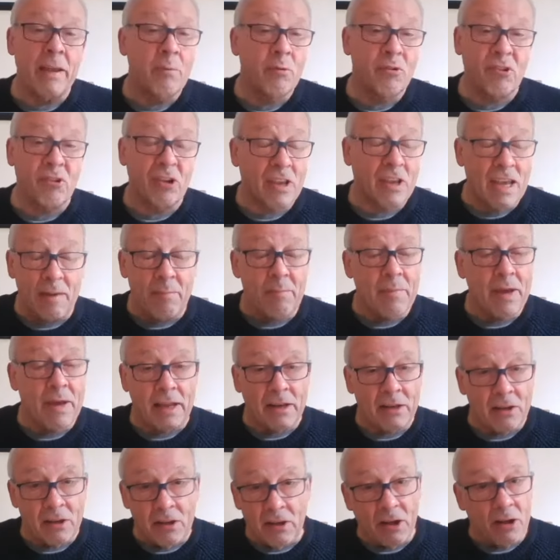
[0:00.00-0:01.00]
was the kit
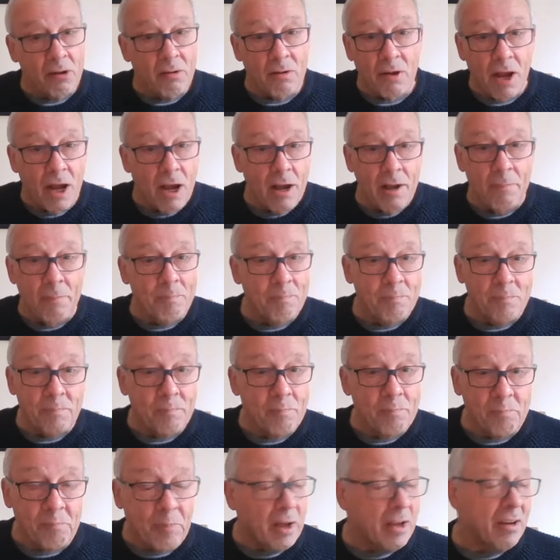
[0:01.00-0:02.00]
man, you know.
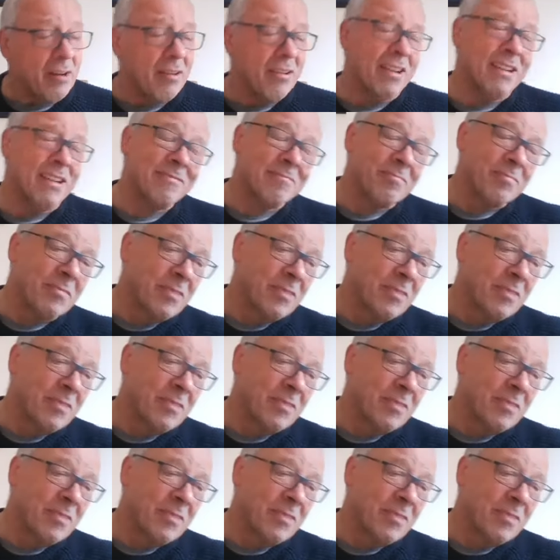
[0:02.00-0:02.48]
But